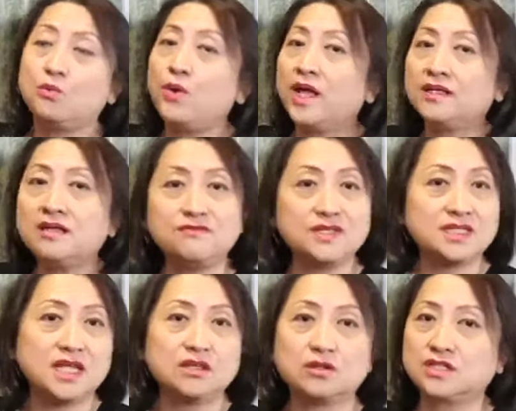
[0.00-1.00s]
Whether
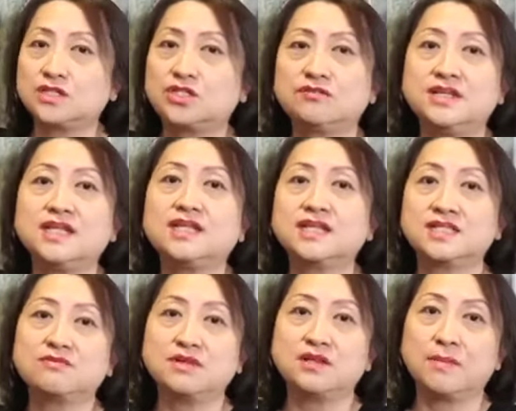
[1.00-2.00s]
Visane or surgery, it
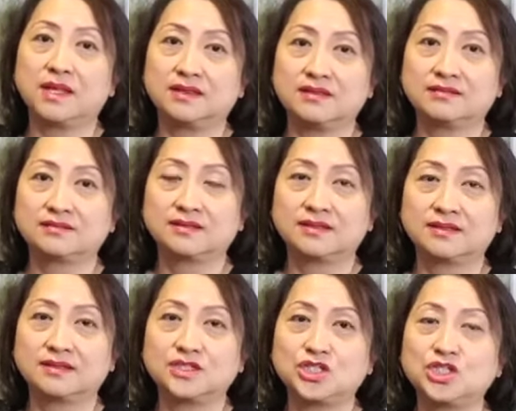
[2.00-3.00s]
doesn't really matter.
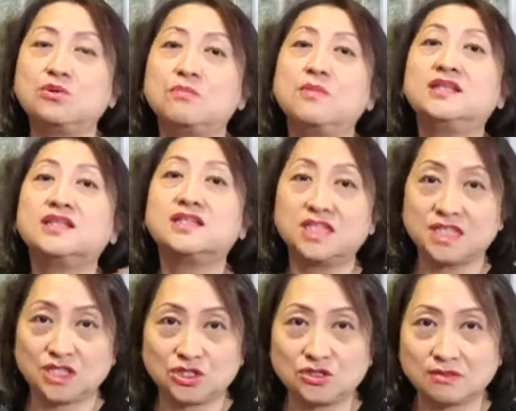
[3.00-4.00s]
She will make the
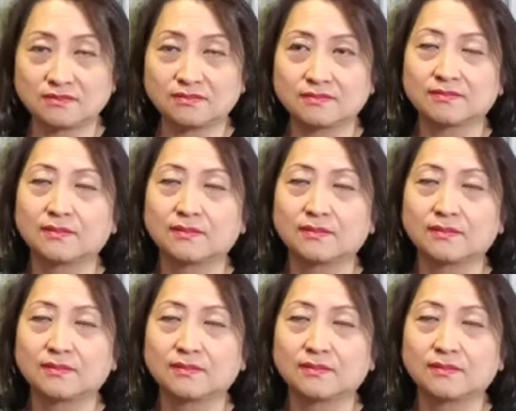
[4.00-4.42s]
decision.